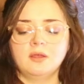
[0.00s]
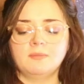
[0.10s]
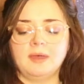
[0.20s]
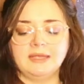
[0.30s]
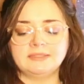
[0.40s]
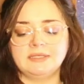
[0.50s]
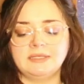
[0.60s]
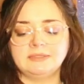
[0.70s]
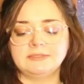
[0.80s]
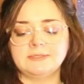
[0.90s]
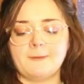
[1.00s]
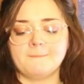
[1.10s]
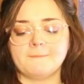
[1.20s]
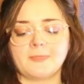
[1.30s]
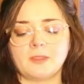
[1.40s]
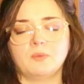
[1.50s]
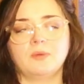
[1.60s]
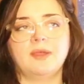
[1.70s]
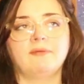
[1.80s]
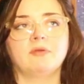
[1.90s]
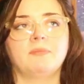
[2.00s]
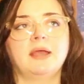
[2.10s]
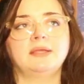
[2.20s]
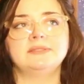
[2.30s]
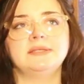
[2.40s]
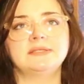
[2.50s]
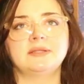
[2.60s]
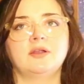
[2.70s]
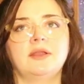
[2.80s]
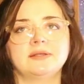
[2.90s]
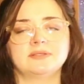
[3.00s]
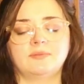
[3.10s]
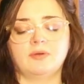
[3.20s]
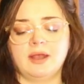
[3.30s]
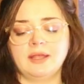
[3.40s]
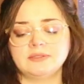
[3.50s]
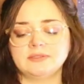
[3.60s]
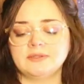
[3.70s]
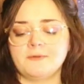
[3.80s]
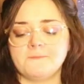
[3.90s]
Pisces. What do we have for Pisces in our next surprise?